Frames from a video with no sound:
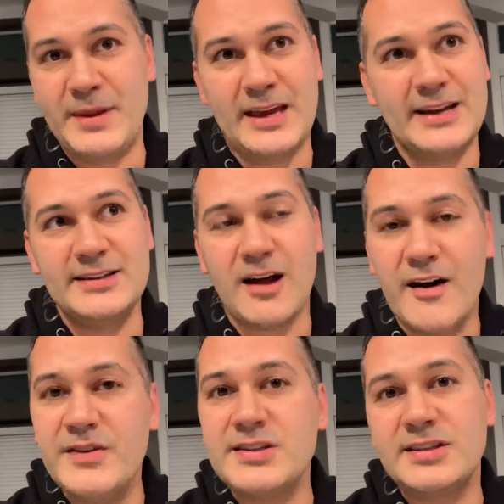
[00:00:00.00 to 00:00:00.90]
because
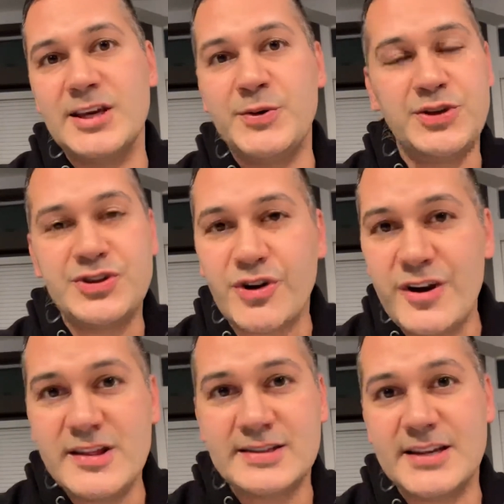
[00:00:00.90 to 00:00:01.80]
obviously when you
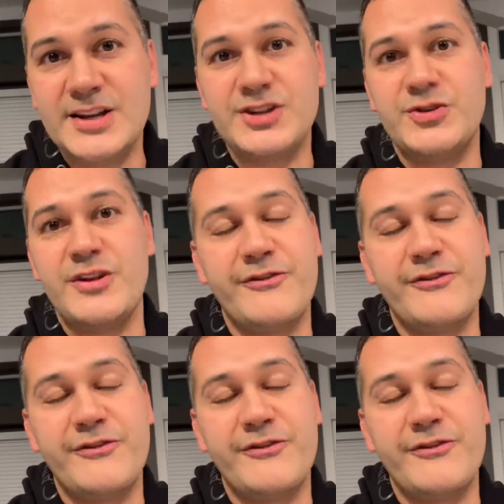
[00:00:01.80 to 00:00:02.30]
start in this industry,